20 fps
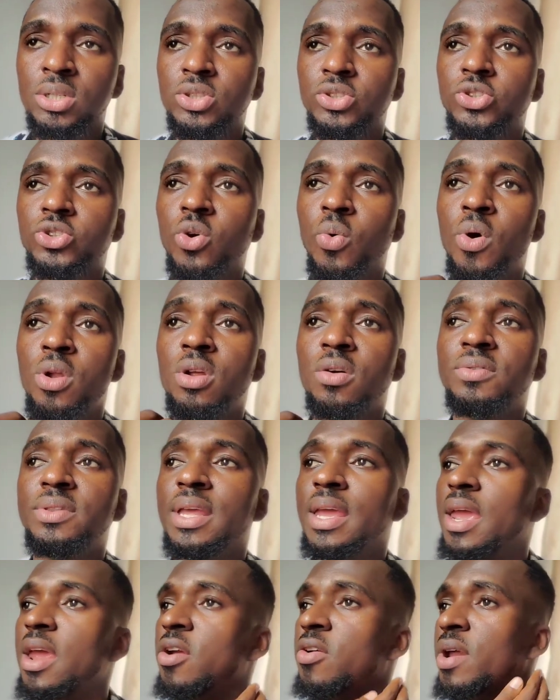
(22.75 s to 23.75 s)
So, one of
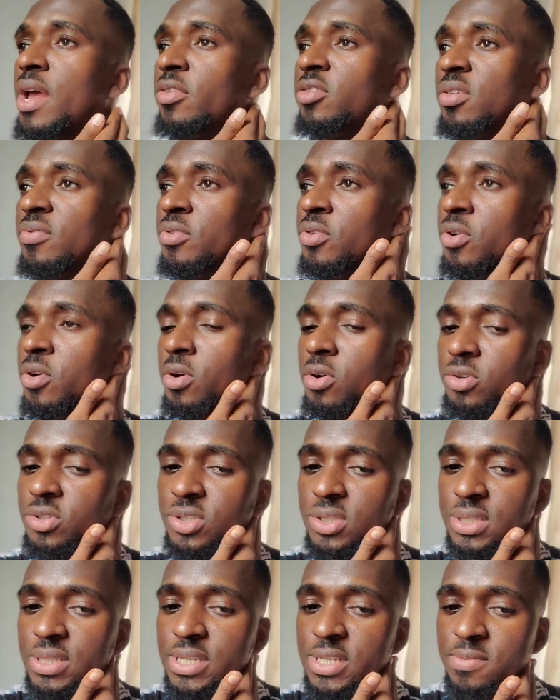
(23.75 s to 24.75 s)
the areas of
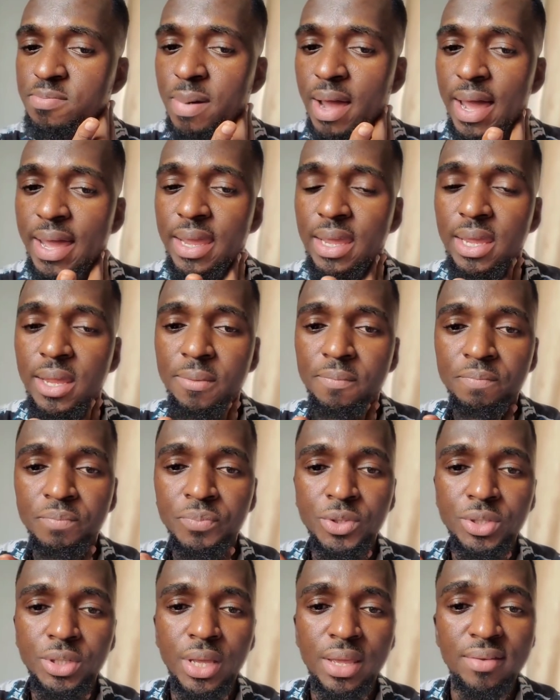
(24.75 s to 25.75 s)
growth is by
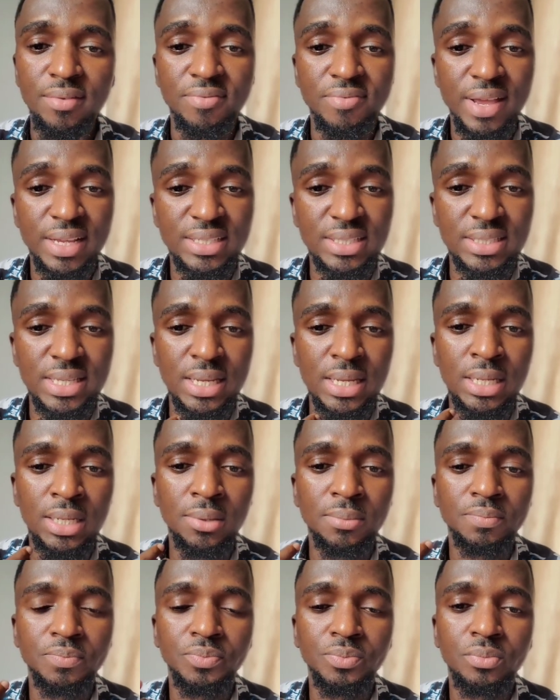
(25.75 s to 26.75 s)

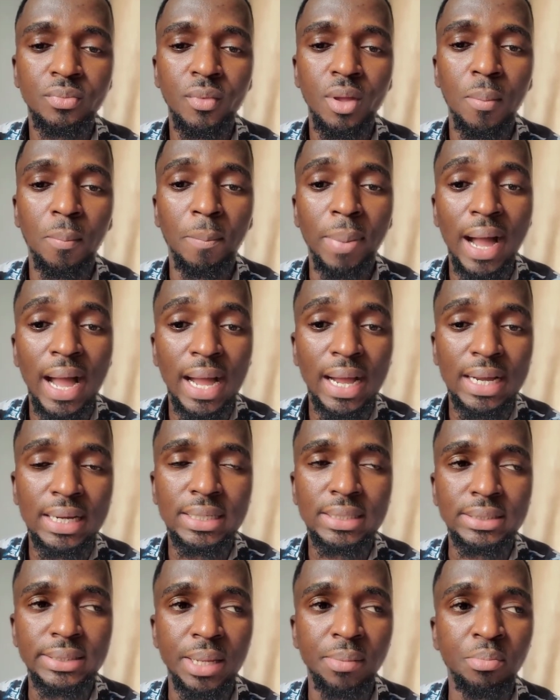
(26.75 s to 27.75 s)
investing back
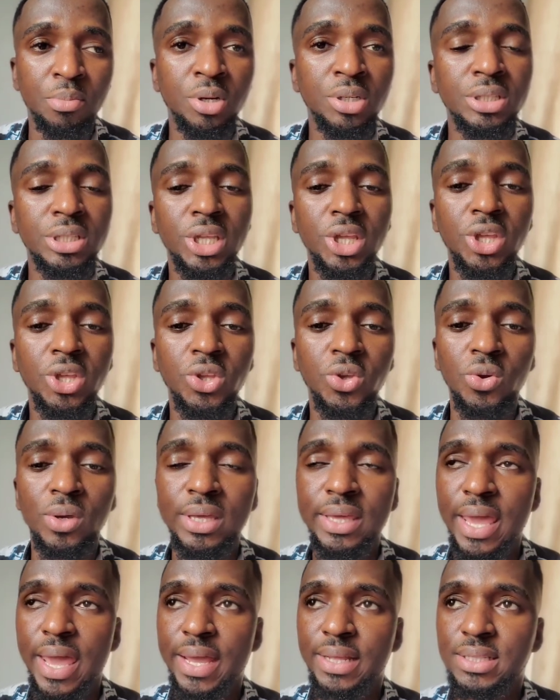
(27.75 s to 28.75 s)
the money you
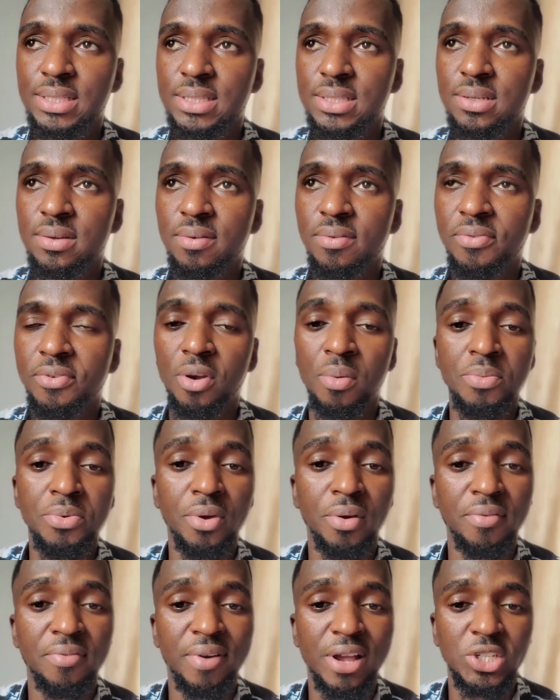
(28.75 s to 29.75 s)
get from
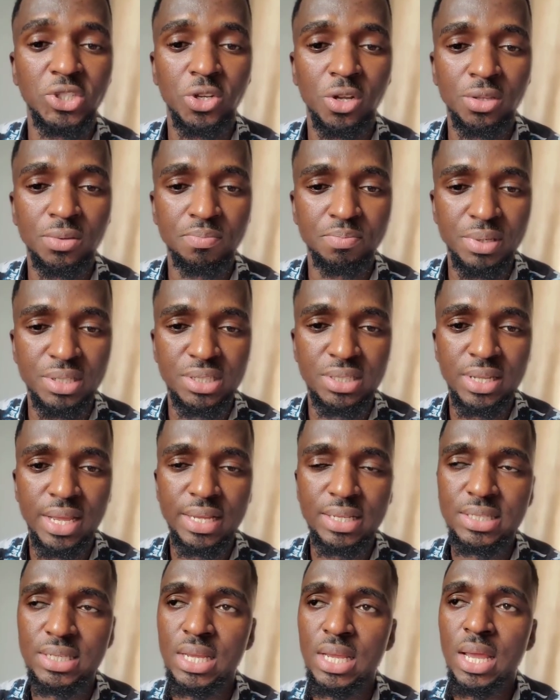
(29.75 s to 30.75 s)
your fashion
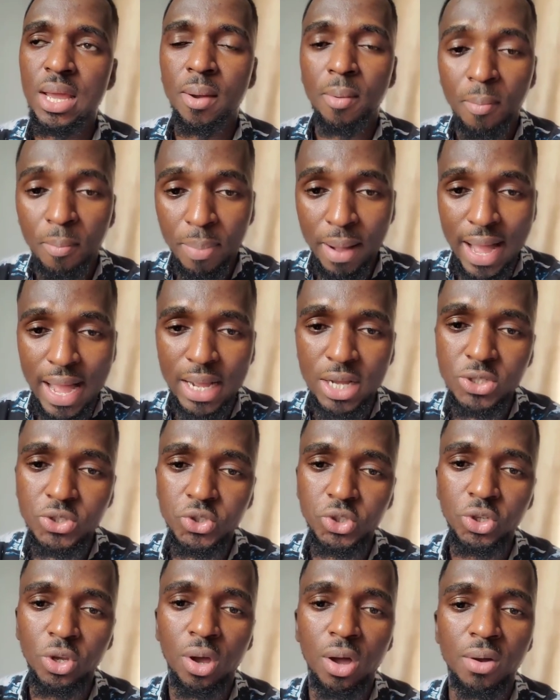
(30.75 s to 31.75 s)
business back
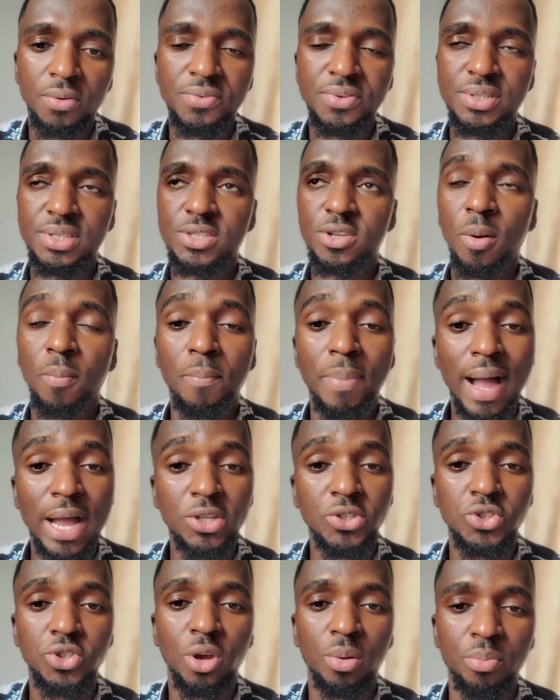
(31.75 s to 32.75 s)
to your office or back
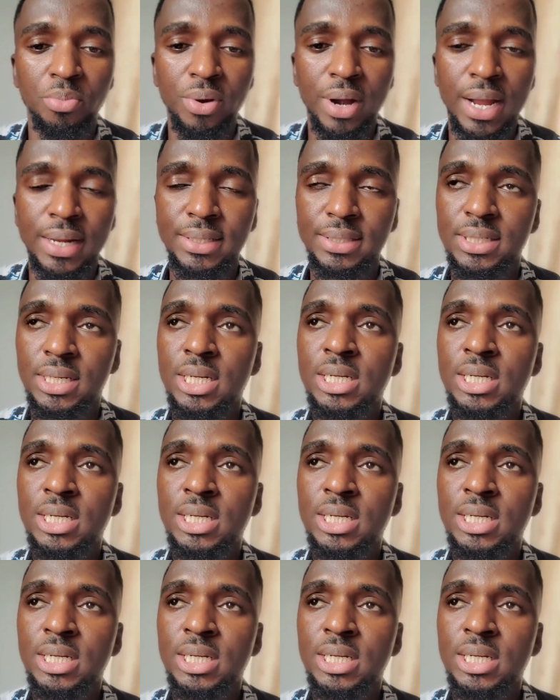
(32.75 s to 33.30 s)
to your brand.